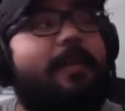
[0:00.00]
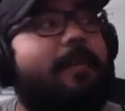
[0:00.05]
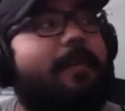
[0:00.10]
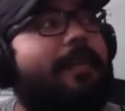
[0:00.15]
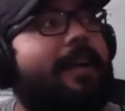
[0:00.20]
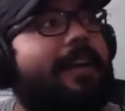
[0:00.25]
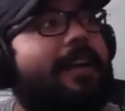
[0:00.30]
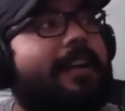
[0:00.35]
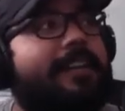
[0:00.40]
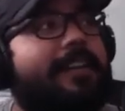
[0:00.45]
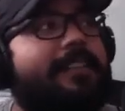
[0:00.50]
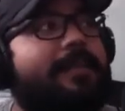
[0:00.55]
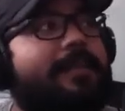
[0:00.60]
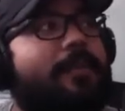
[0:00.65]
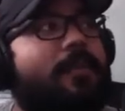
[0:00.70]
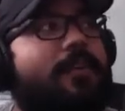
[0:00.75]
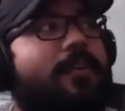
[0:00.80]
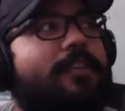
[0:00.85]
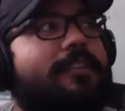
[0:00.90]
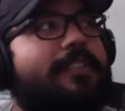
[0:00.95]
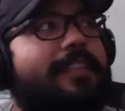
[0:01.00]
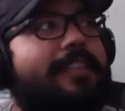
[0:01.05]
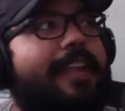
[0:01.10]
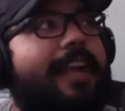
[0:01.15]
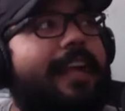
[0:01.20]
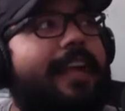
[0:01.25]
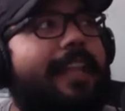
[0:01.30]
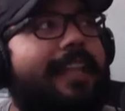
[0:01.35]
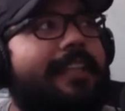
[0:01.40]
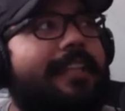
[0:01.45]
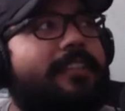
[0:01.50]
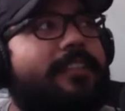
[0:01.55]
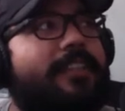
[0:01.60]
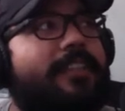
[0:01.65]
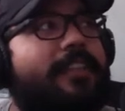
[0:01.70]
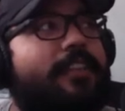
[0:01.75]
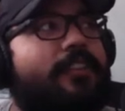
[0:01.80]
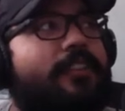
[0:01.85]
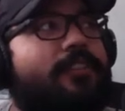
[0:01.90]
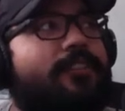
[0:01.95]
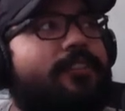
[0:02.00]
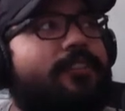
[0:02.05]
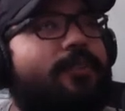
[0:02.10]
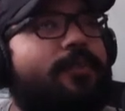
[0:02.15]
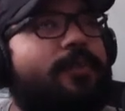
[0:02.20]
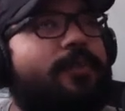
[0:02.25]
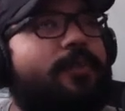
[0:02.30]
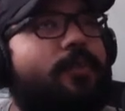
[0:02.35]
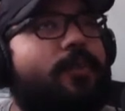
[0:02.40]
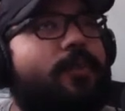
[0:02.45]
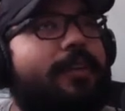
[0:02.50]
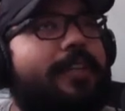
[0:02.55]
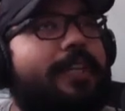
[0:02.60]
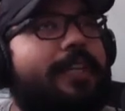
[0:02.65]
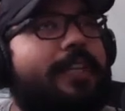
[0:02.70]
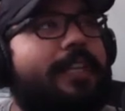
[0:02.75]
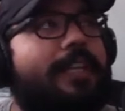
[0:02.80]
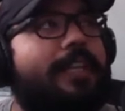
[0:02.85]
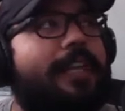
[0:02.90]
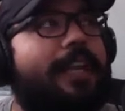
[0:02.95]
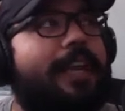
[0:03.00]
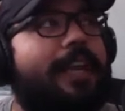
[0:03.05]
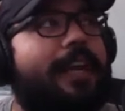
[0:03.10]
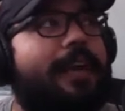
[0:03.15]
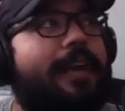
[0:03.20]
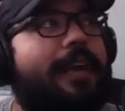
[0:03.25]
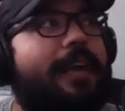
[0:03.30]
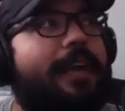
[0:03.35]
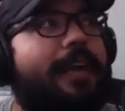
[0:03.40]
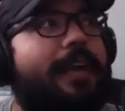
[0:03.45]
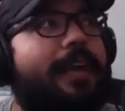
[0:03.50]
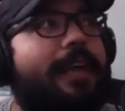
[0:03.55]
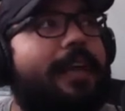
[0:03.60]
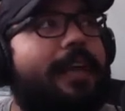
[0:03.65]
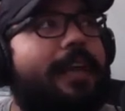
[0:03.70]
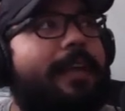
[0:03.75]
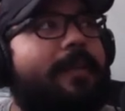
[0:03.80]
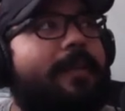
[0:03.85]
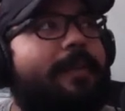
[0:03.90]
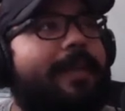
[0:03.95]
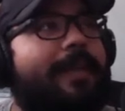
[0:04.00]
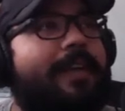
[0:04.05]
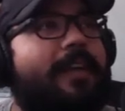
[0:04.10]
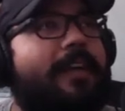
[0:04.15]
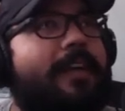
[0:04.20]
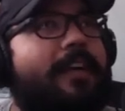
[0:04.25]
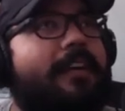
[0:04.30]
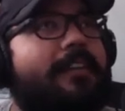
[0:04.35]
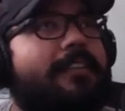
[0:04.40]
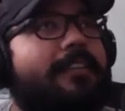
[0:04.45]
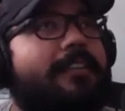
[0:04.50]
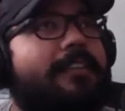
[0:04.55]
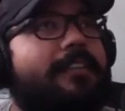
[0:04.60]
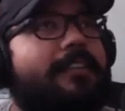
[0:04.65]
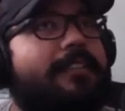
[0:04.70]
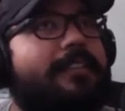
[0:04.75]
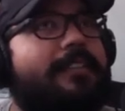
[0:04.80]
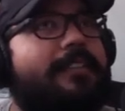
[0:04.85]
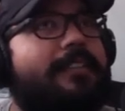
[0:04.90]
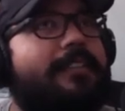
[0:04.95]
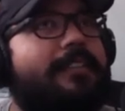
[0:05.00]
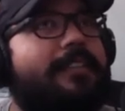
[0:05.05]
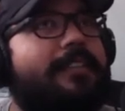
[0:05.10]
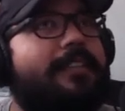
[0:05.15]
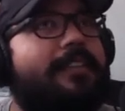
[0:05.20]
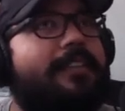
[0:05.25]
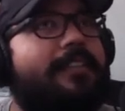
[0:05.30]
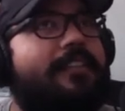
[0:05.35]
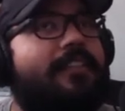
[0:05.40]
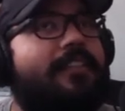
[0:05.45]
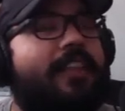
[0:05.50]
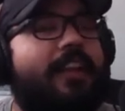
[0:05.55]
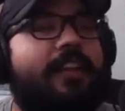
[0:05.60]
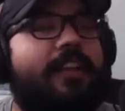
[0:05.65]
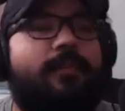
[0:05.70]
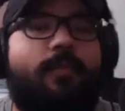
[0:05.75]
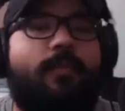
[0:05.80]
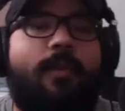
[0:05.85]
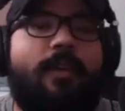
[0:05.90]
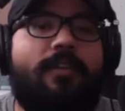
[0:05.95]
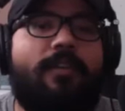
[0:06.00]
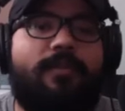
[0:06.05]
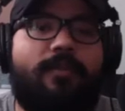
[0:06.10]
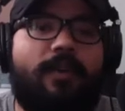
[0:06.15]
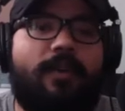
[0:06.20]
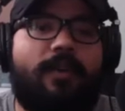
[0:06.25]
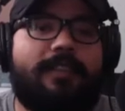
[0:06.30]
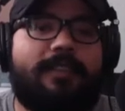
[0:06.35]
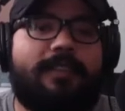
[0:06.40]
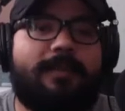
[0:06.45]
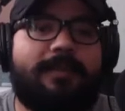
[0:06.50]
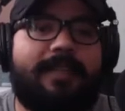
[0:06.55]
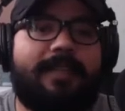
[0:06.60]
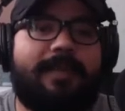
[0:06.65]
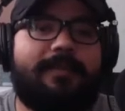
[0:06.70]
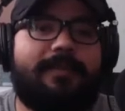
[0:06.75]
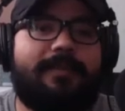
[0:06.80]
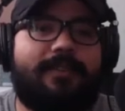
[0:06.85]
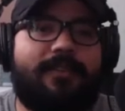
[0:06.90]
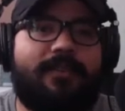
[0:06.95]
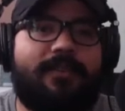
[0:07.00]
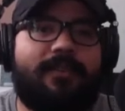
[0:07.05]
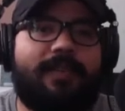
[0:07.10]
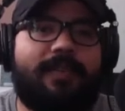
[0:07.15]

But custom orders, like you said, they're so rewarding because they're one of one sometimes too.